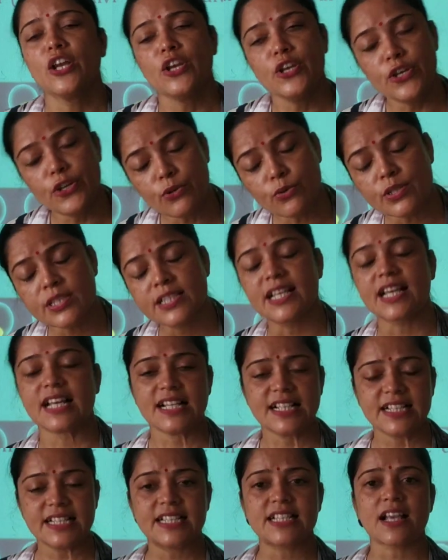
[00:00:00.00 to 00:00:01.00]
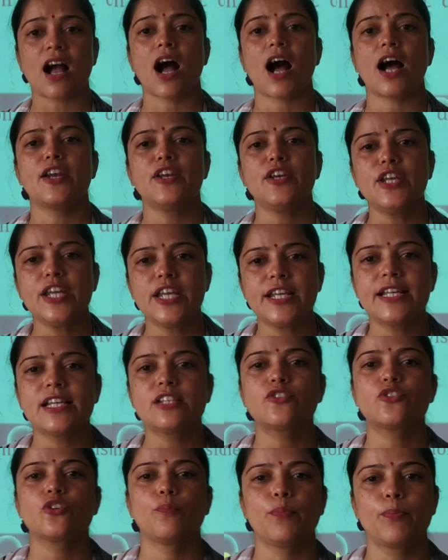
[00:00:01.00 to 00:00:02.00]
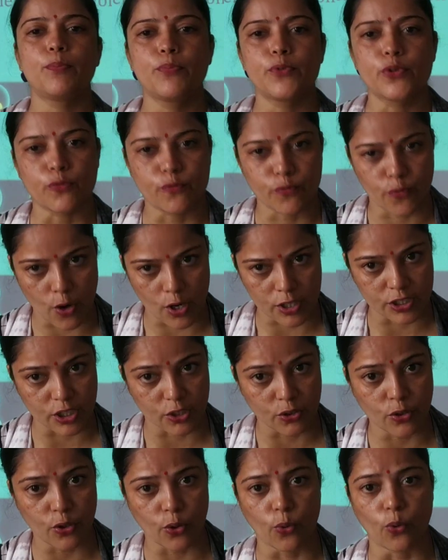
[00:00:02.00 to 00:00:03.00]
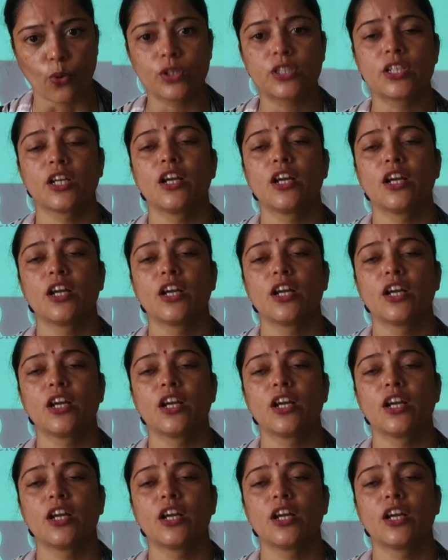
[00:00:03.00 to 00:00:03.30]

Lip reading: New cells are needed for the growth,